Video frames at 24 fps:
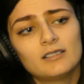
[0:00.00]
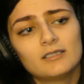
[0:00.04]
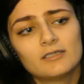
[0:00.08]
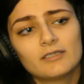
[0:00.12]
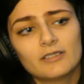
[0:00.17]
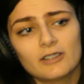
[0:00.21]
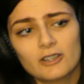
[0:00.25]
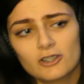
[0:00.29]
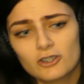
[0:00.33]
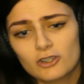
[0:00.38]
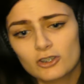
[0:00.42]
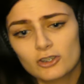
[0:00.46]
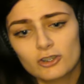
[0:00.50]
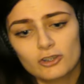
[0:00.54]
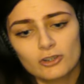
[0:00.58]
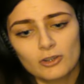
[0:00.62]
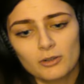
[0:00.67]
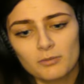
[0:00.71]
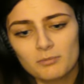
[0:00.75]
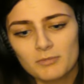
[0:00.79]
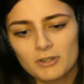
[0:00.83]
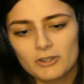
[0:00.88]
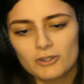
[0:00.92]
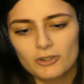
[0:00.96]
There's just
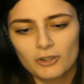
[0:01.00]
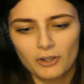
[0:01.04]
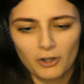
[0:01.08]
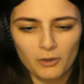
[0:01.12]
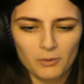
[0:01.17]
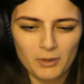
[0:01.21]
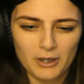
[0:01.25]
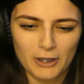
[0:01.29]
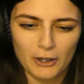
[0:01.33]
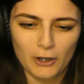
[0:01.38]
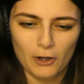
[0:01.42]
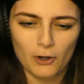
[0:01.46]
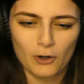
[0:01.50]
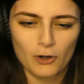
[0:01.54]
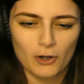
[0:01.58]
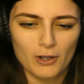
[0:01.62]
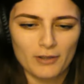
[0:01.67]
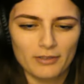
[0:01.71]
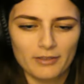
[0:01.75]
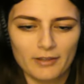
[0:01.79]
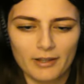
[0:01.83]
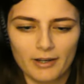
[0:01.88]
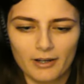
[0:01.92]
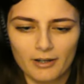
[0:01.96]
so much going
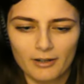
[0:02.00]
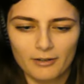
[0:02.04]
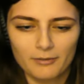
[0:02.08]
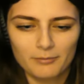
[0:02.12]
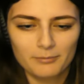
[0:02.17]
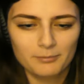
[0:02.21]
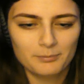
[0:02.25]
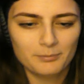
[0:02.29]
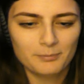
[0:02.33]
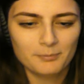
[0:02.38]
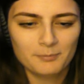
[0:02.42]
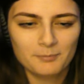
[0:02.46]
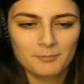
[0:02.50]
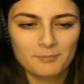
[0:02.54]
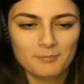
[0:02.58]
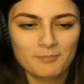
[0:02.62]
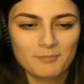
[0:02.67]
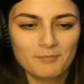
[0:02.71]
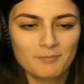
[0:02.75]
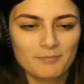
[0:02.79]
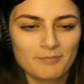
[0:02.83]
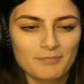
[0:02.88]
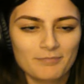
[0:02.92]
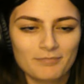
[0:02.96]
on there.
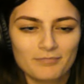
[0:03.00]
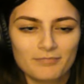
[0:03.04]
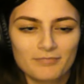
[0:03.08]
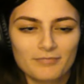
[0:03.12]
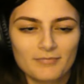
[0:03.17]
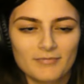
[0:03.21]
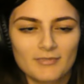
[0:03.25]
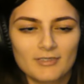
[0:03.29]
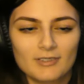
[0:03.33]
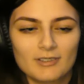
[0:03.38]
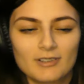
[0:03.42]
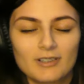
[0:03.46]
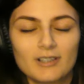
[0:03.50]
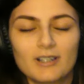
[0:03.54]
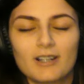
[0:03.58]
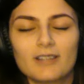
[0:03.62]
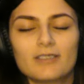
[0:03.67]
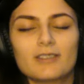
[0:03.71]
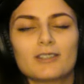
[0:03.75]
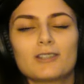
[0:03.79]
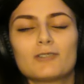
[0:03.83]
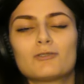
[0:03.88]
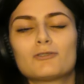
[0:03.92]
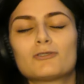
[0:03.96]
And I
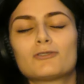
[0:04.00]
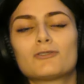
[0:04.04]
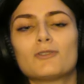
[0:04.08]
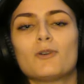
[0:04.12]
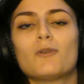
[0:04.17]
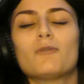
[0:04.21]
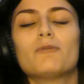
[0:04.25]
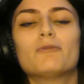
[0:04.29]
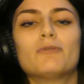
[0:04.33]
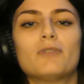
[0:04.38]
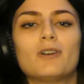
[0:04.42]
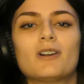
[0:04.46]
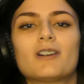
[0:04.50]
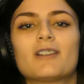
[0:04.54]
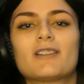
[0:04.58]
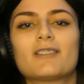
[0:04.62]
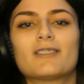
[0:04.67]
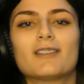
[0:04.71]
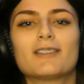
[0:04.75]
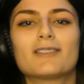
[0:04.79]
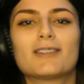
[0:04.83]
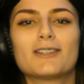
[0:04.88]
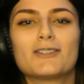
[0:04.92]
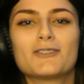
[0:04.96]
think it was so funny
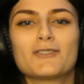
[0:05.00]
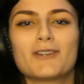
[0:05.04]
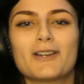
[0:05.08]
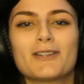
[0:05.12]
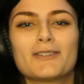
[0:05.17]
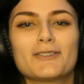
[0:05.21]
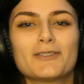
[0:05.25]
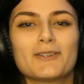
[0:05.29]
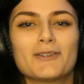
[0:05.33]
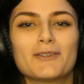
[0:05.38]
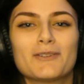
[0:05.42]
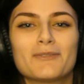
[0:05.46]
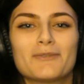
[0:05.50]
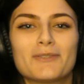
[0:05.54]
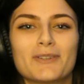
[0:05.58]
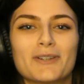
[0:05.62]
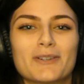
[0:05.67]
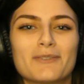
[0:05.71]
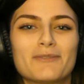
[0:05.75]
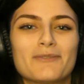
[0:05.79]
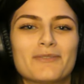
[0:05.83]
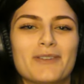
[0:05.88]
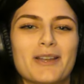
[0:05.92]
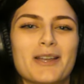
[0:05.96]
that they tried to go to
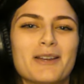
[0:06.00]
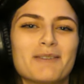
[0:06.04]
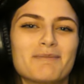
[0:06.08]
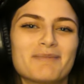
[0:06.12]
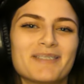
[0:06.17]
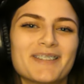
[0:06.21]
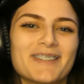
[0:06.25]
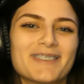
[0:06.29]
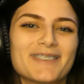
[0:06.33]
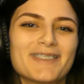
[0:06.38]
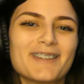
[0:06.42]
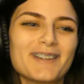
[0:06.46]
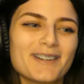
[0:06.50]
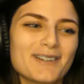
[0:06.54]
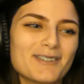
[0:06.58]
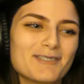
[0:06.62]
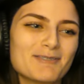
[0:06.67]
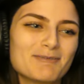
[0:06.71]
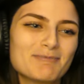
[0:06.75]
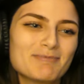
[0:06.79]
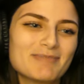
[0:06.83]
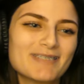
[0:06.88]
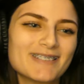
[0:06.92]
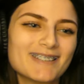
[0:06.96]
freaking family
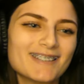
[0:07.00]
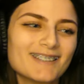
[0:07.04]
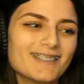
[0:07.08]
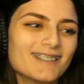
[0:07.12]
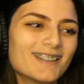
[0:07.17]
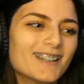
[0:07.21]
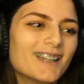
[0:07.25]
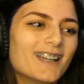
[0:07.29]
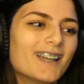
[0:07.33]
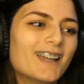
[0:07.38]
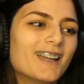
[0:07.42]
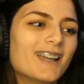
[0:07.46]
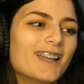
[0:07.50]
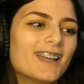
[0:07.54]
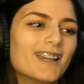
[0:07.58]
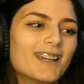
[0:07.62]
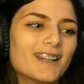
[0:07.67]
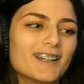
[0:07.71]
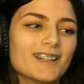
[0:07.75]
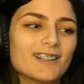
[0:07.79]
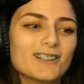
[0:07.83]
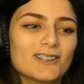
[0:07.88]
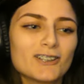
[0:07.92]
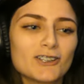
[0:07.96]
therapy
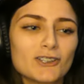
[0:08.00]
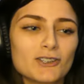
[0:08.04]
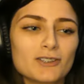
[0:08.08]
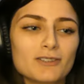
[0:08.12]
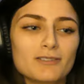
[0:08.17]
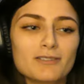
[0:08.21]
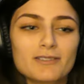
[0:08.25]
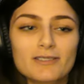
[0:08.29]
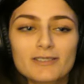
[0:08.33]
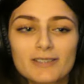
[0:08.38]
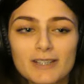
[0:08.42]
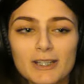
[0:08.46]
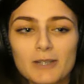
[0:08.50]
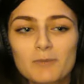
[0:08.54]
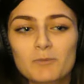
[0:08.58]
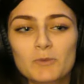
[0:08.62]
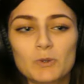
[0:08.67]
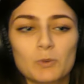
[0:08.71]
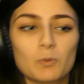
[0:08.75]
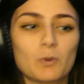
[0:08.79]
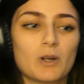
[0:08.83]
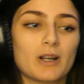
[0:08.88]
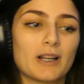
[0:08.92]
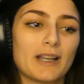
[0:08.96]
and it didn't seem
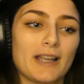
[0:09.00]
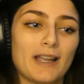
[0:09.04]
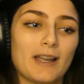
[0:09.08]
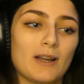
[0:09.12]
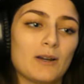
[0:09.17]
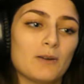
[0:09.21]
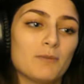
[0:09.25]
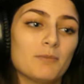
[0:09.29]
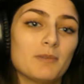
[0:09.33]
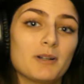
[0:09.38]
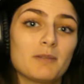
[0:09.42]
to work out.